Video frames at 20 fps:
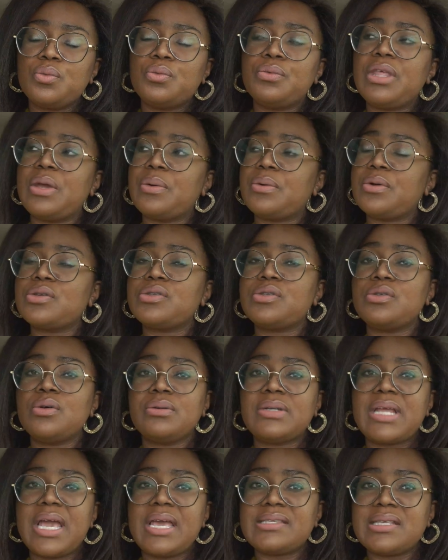They were
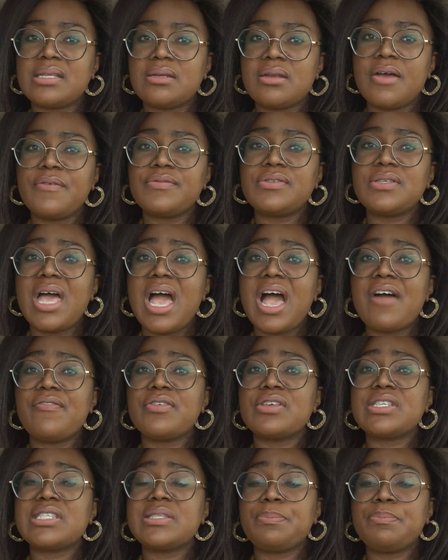so nice enough to have
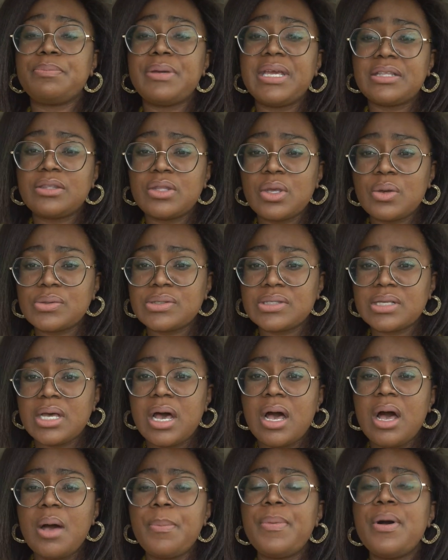us pick those
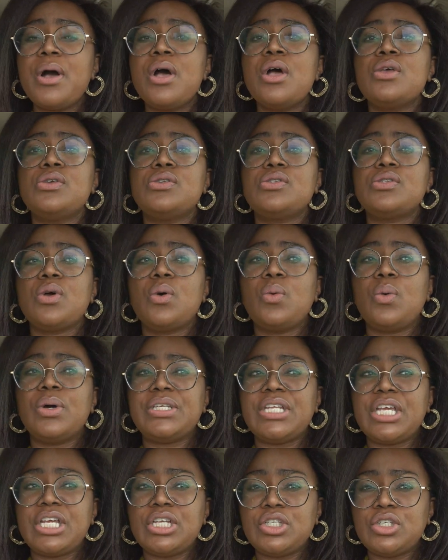up. So
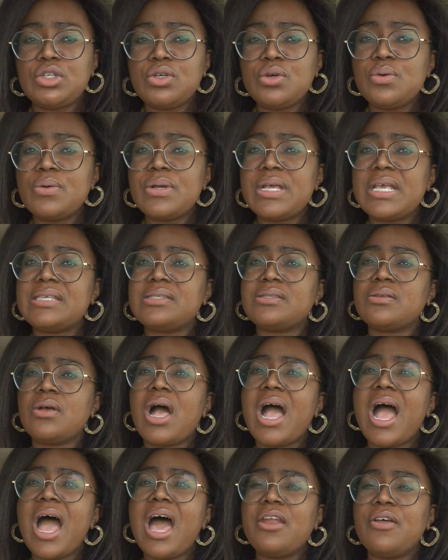what they do is,
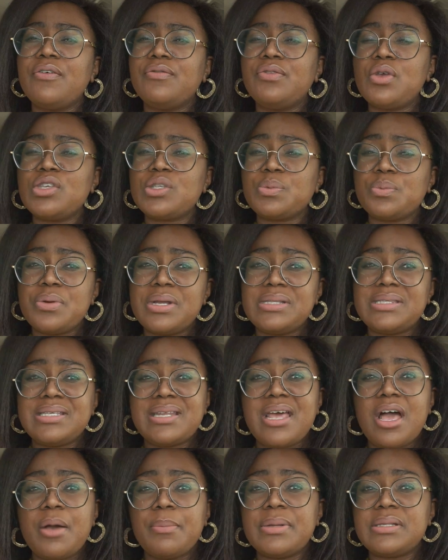out of those
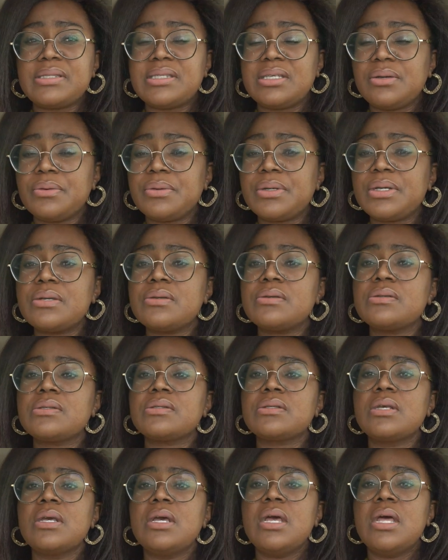printed out
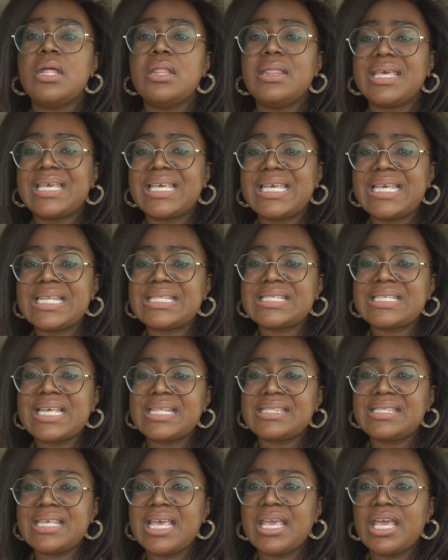materials, the kids
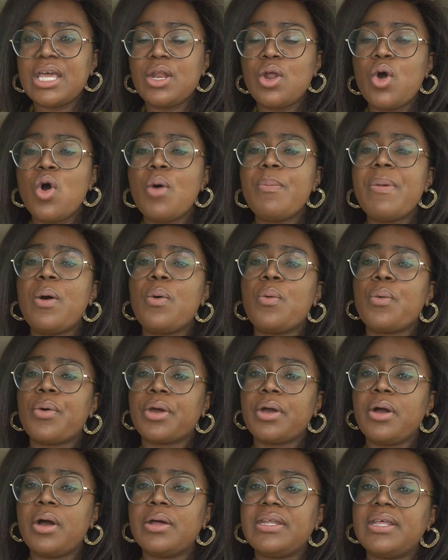can take it home and
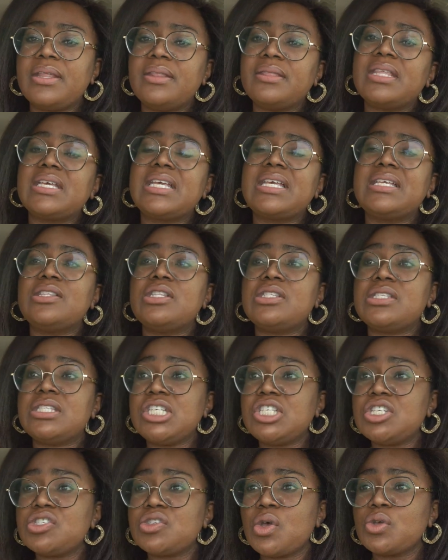work on it. The
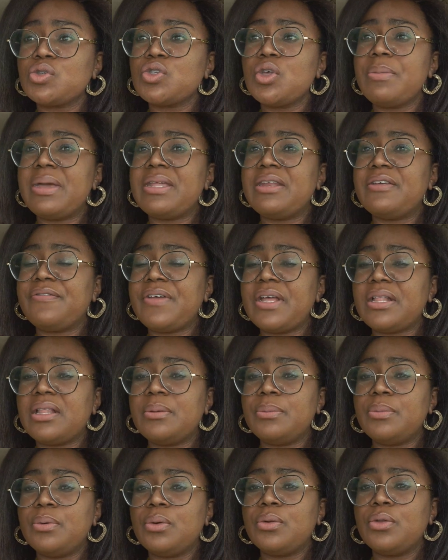teachers also made
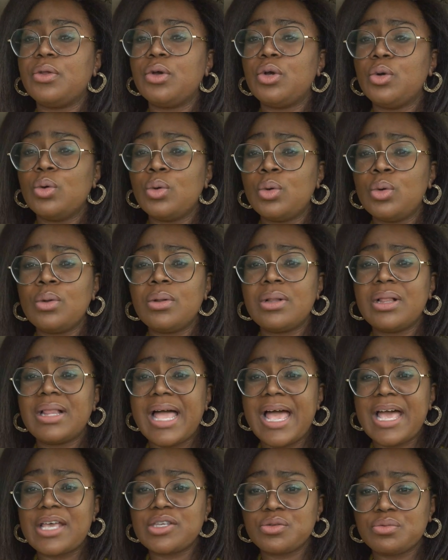available the Google
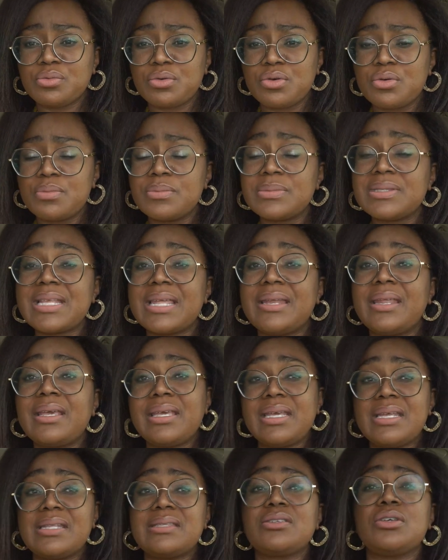Classrooms that the
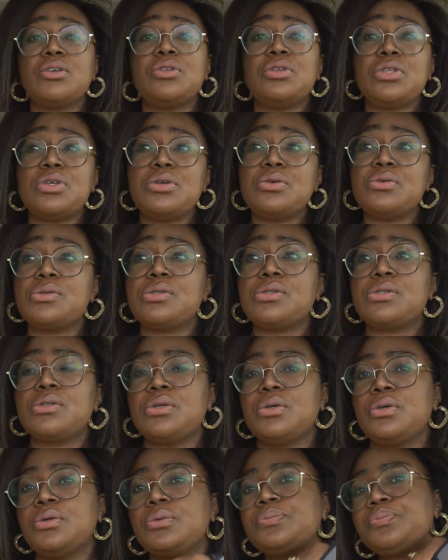kids can use
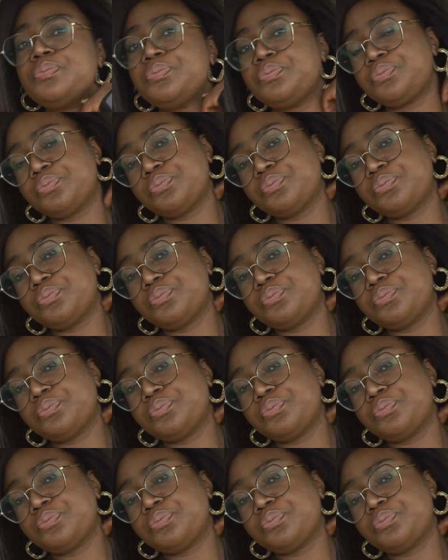too.